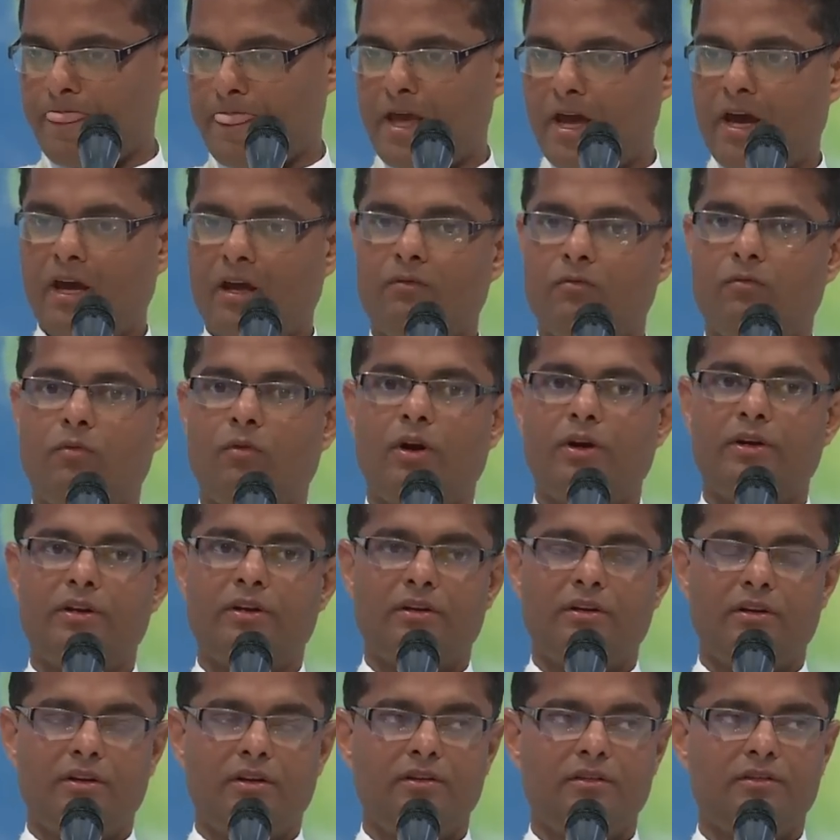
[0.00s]
And
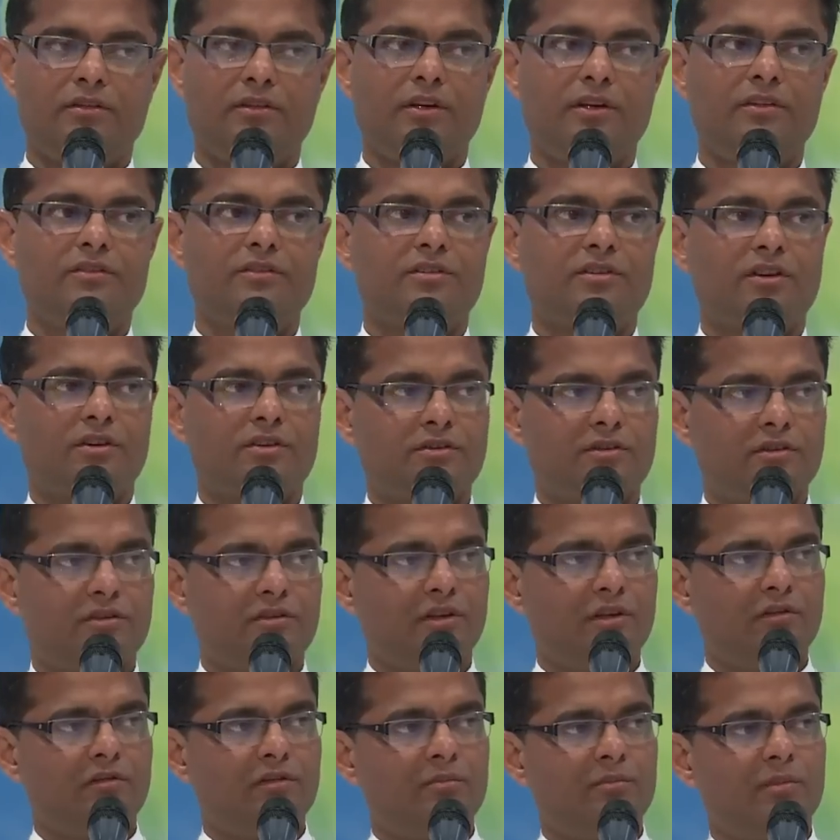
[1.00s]
what is the instruction
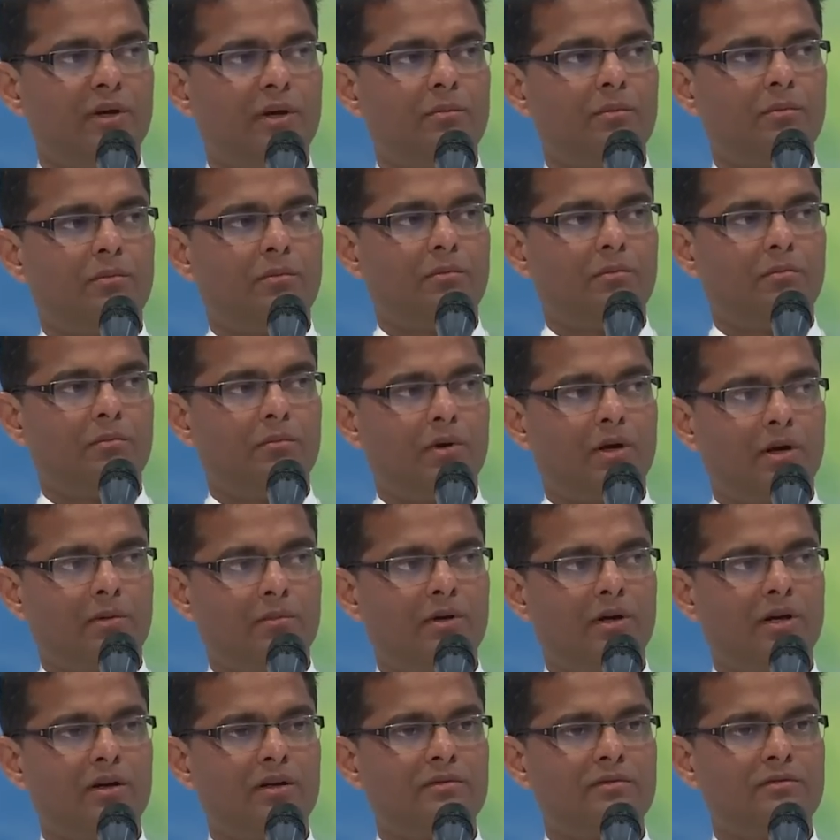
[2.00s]
given by
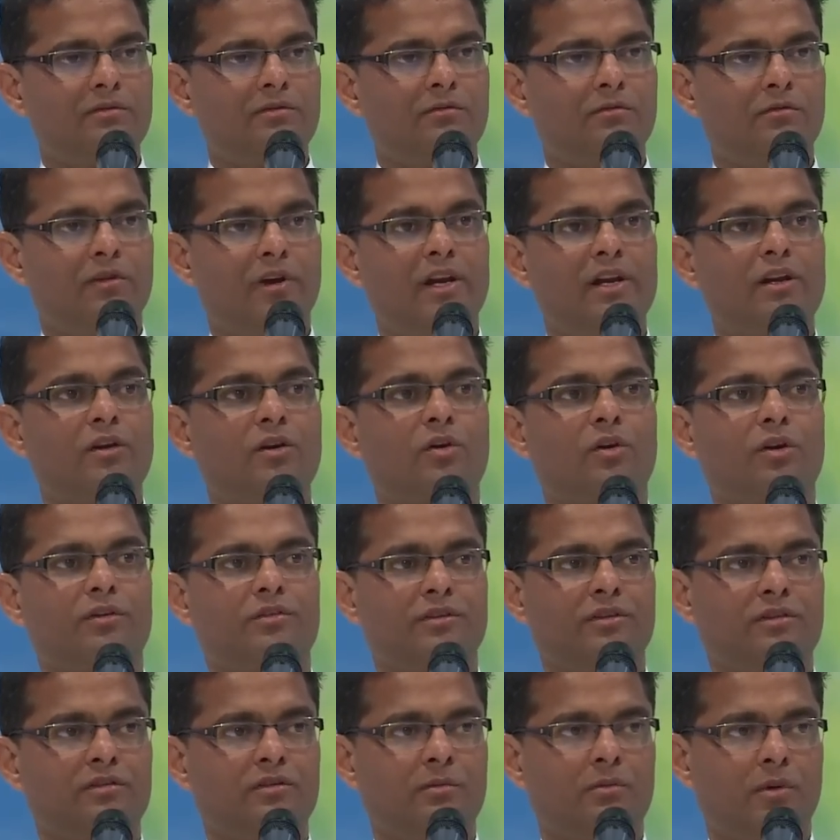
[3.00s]
Baba while
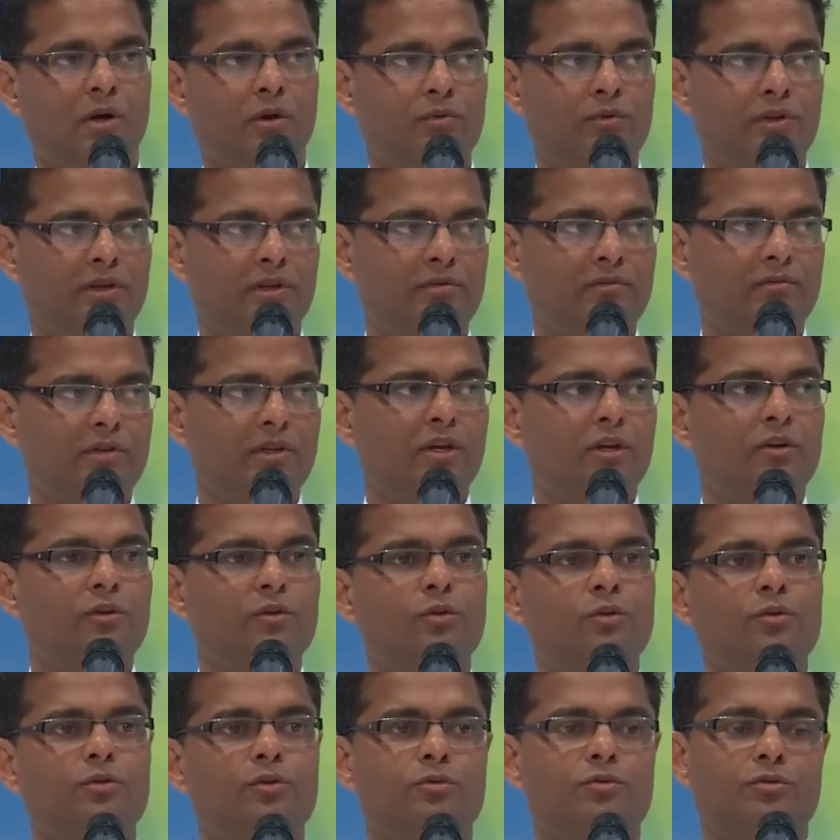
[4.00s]
crossing the mountain?
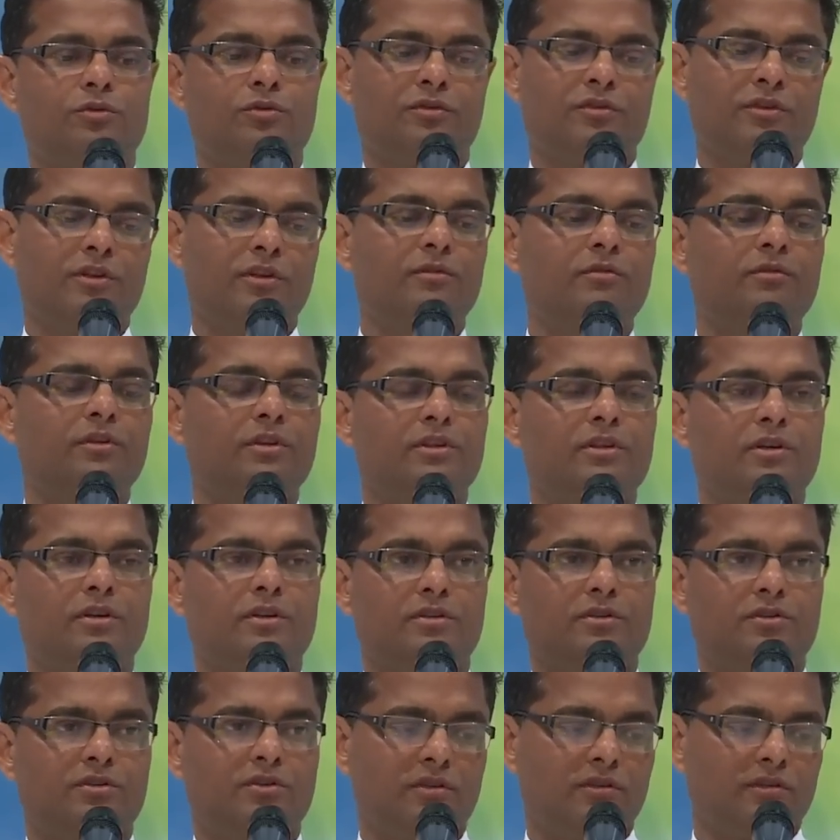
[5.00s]
Do you sit with
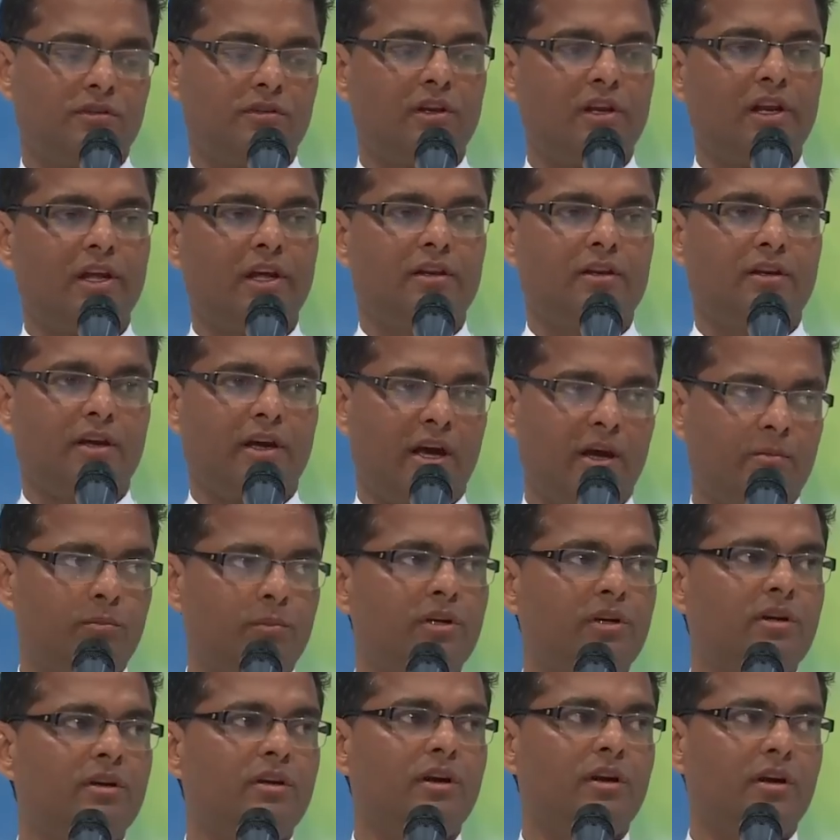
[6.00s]
a chisel and a
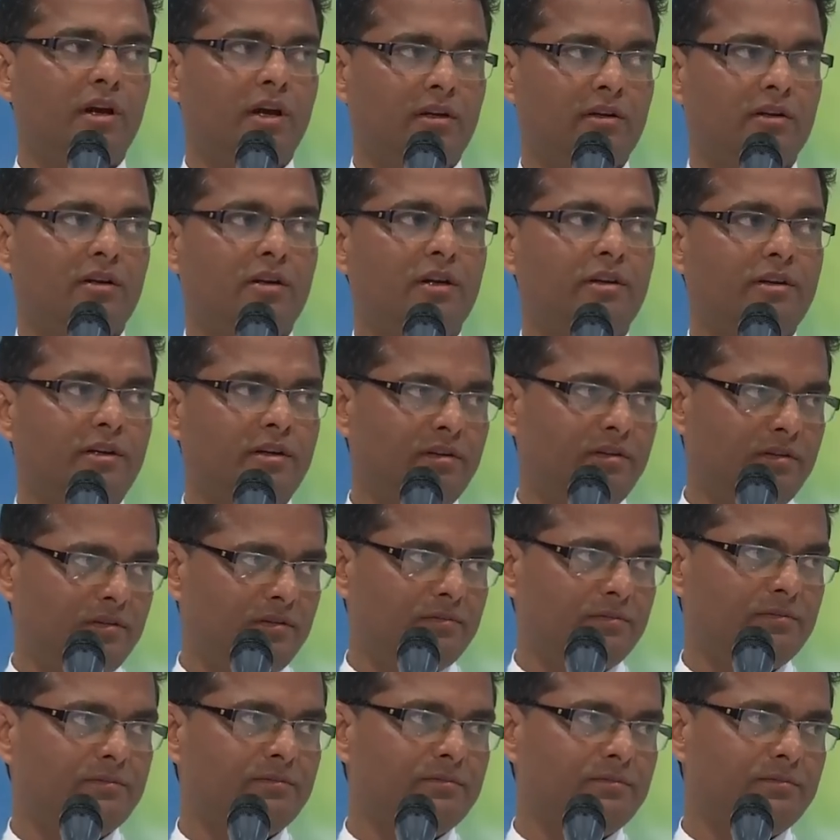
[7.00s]
hammer and cut it?
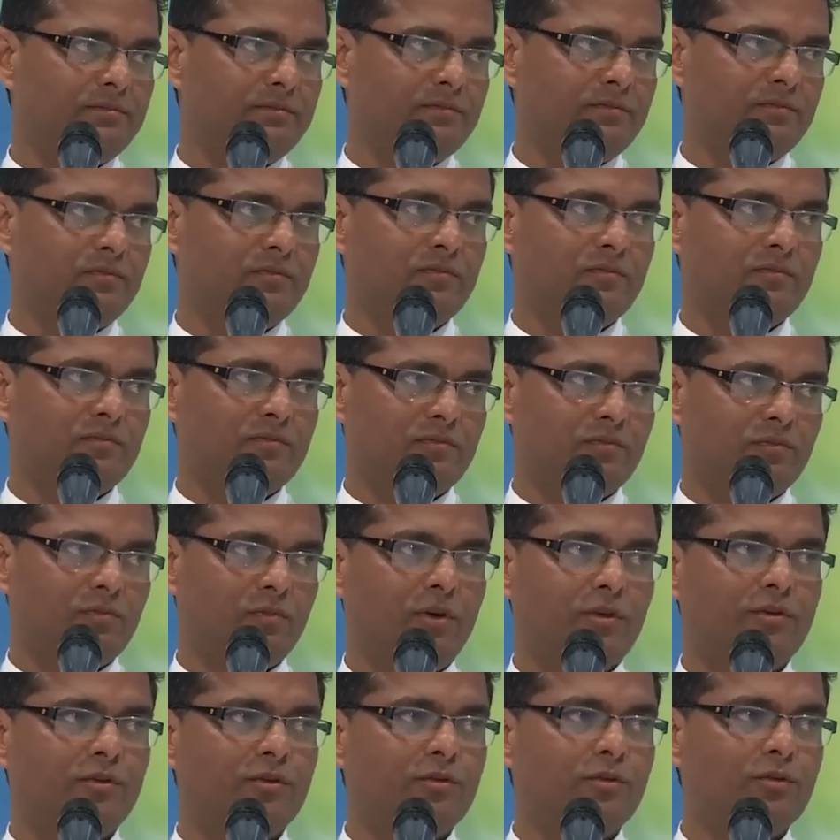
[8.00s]

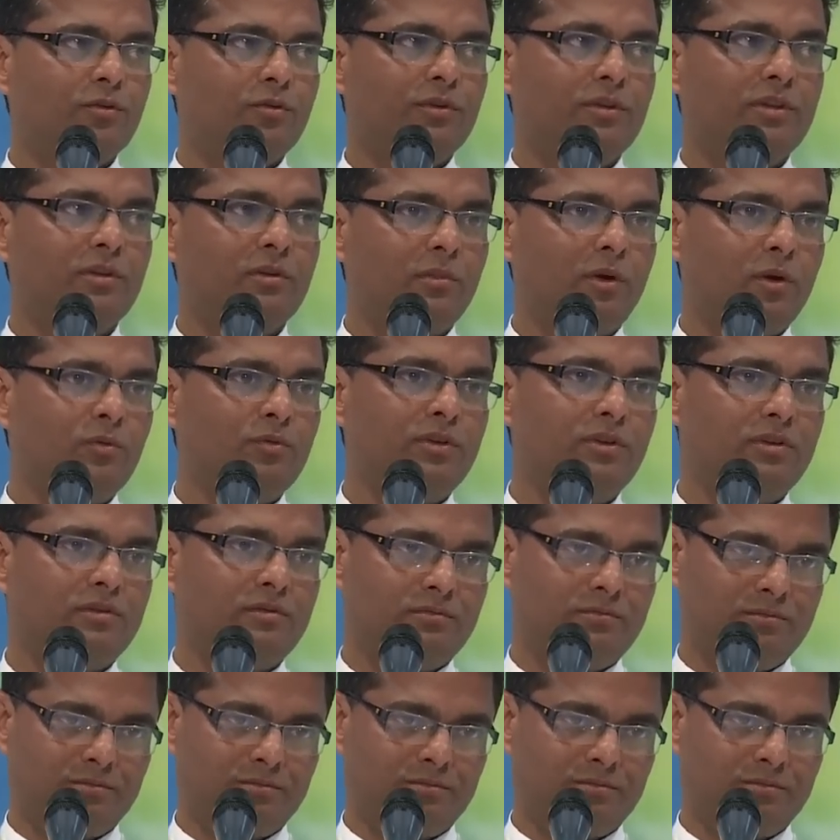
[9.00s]
What you do with the mountain?